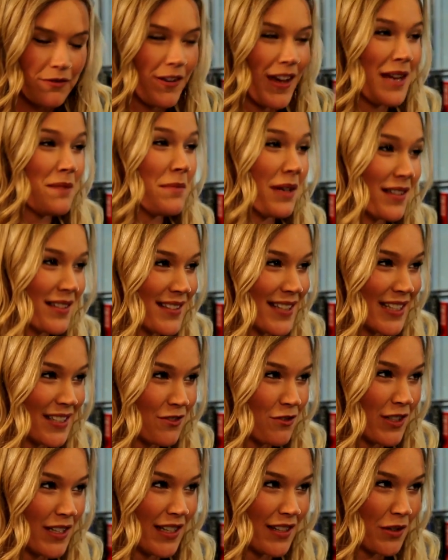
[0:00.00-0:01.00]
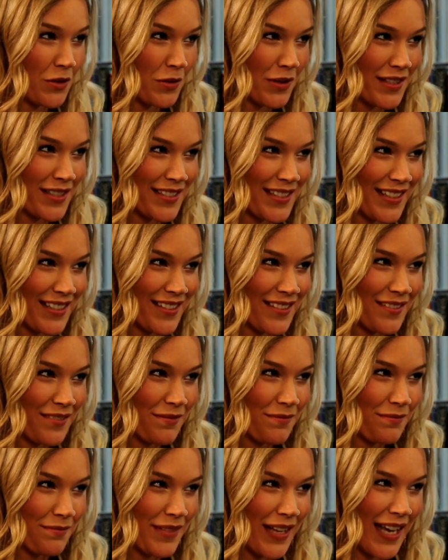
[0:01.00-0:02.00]
famous? That's really the question.
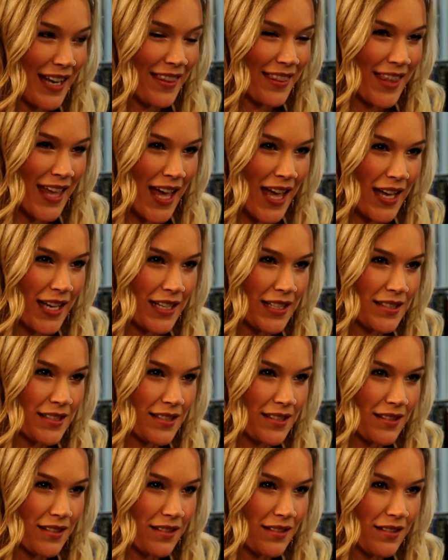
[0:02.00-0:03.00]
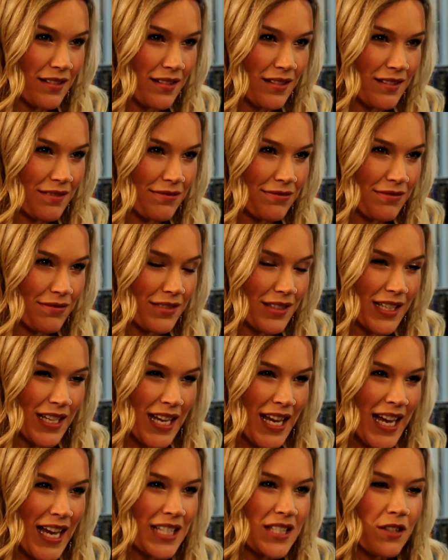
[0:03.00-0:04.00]
And that is,
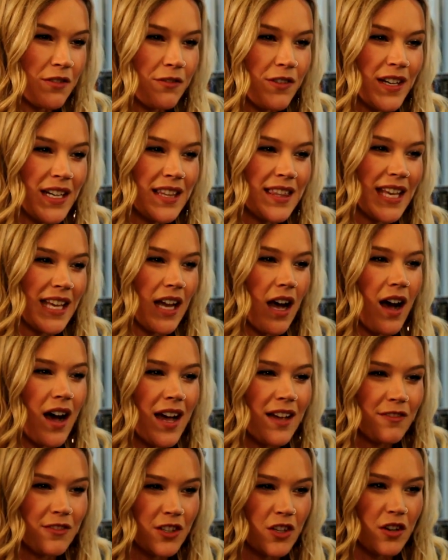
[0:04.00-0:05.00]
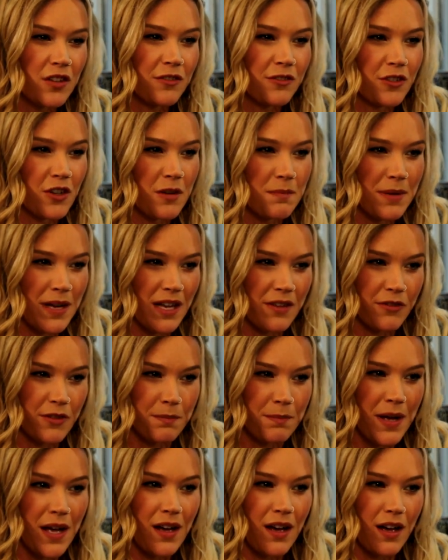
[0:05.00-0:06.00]
it's a funny thing. I've gone for a bit of
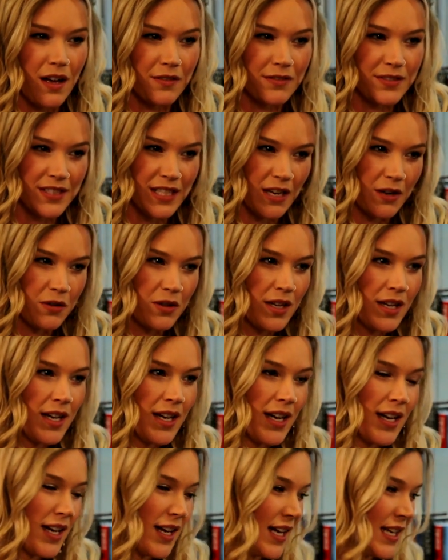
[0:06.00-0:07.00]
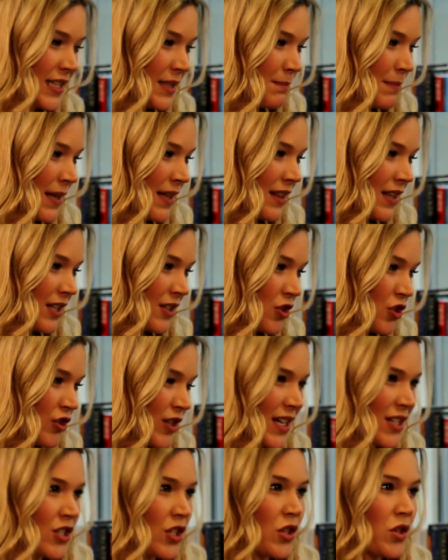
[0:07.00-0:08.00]
a path, so it's been the
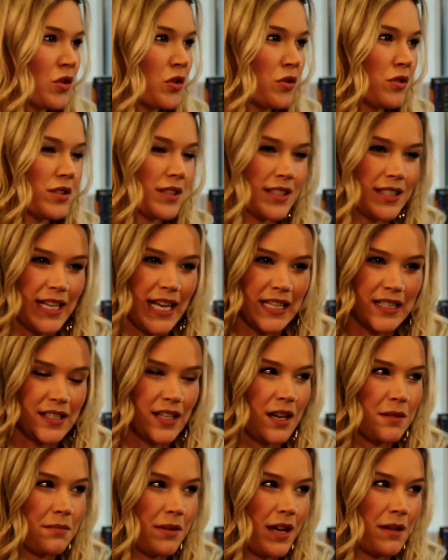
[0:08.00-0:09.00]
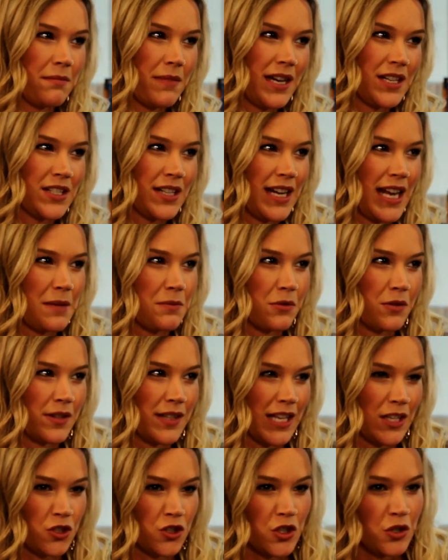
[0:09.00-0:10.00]
traditional get signed by a major label
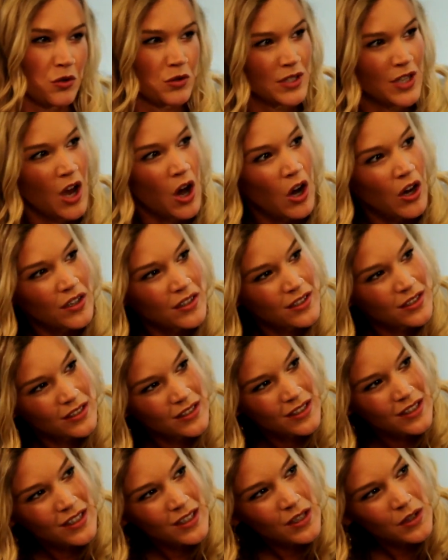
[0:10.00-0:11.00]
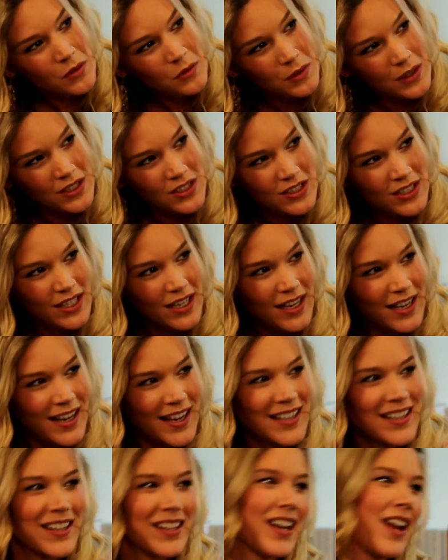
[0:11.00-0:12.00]
and then choose not, which
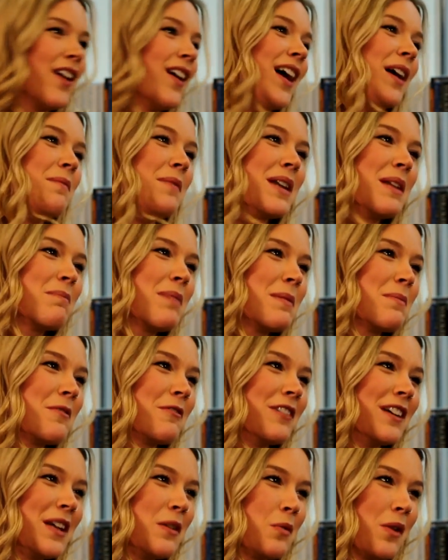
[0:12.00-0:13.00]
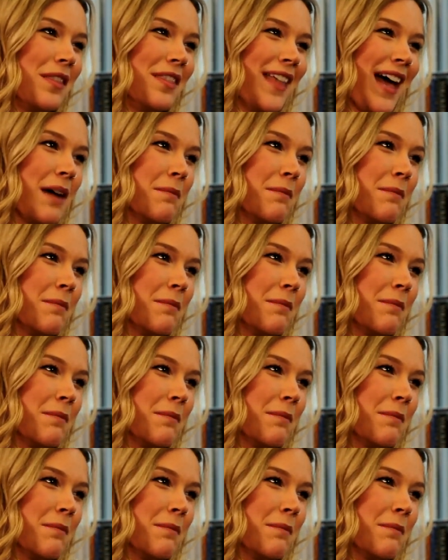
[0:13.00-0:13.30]
I don't know how many people really want